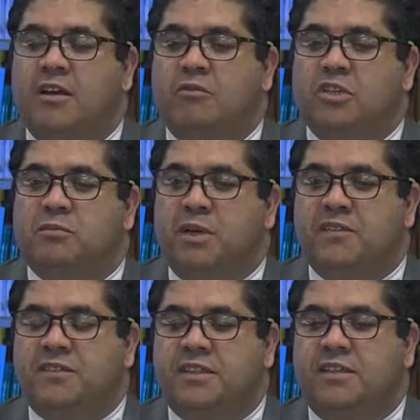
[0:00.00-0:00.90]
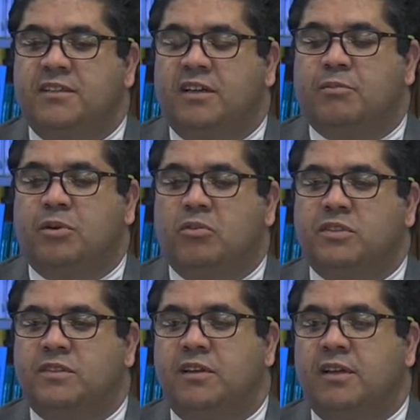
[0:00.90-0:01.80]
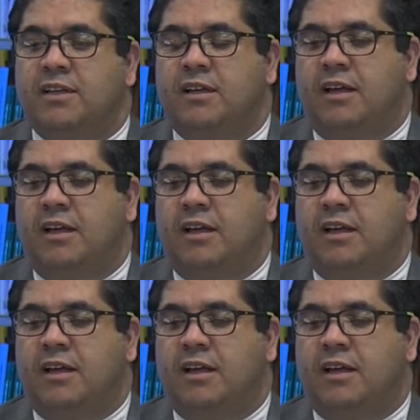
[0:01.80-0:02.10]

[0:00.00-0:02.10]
which basically the processing,